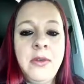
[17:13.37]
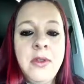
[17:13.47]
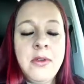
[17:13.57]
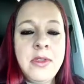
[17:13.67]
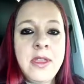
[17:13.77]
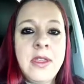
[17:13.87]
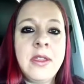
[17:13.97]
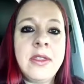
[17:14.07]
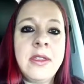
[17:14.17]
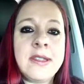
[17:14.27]
through the,
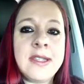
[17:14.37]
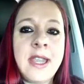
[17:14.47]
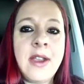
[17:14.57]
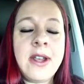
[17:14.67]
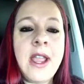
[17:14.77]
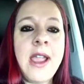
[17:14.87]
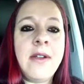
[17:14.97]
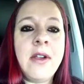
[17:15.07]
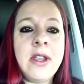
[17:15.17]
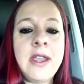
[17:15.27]
the security
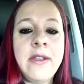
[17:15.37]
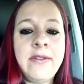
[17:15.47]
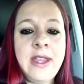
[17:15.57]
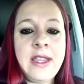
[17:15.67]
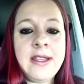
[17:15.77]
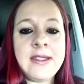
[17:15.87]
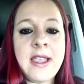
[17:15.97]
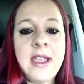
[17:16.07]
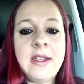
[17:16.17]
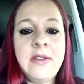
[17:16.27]
hierarchy of needs
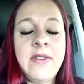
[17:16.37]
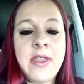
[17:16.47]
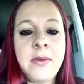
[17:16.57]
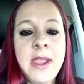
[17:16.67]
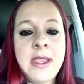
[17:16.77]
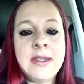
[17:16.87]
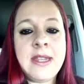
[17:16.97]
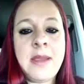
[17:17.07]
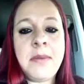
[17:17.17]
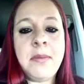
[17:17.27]
and you've got the right
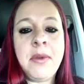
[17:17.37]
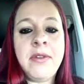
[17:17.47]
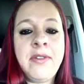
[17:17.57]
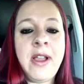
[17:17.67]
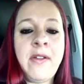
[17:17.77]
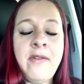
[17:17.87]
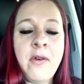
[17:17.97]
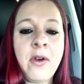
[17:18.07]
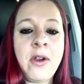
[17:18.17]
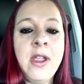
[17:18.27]
containment profile
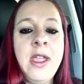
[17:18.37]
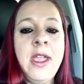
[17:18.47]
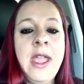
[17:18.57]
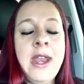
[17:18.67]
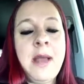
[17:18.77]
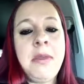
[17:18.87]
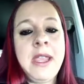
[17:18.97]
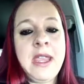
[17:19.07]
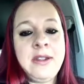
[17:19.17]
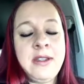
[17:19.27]
for an
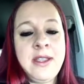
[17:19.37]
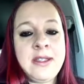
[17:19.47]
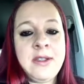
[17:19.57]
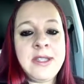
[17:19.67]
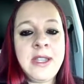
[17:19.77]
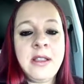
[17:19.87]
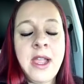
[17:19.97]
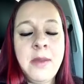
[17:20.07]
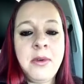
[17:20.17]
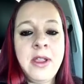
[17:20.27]
application that's using a
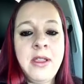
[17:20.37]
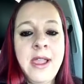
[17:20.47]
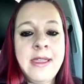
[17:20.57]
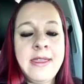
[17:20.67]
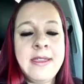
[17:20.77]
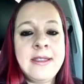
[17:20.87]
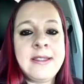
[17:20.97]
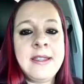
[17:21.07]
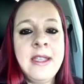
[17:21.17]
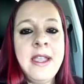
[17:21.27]
library like this
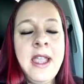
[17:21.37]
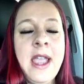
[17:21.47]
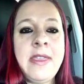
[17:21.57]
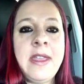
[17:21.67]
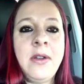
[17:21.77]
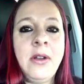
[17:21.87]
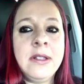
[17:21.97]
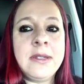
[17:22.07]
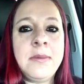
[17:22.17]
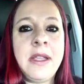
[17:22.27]
and then
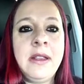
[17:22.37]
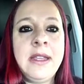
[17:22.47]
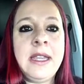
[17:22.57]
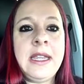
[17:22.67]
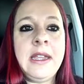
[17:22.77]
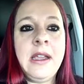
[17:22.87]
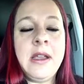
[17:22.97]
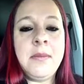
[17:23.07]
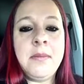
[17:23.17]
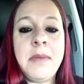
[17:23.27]
ultimately
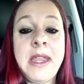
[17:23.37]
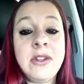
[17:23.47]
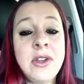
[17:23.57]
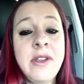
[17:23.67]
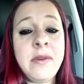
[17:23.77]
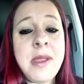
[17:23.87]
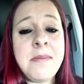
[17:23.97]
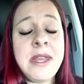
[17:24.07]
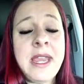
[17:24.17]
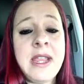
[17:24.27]
um, making sure you have the right
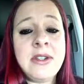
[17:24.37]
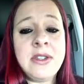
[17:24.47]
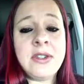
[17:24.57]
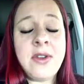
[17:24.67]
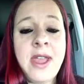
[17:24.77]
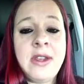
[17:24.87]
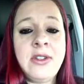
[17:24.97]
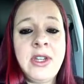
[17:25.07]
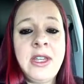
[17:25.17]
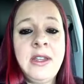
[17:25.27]
mitigation
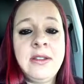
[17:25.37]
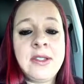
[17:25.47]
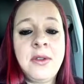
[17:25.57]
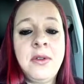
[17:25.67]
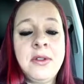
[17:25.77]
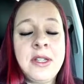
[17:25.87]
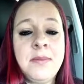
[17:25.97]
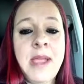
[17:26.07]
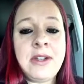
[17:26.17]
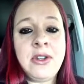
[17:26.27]
strategy to, to
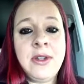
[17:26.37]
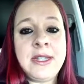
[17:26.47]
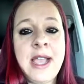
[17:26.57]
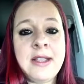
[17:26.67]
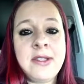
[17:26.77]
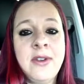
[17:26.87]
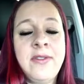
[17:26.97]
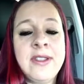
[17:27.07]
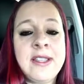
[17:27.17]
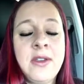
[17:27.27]
match your attack
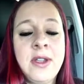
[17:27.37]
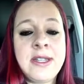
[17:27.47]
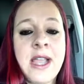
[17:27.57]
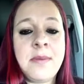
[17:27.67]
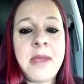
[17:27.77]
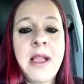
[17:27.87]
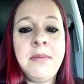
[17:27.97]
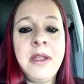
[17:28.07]
surface and your attack map.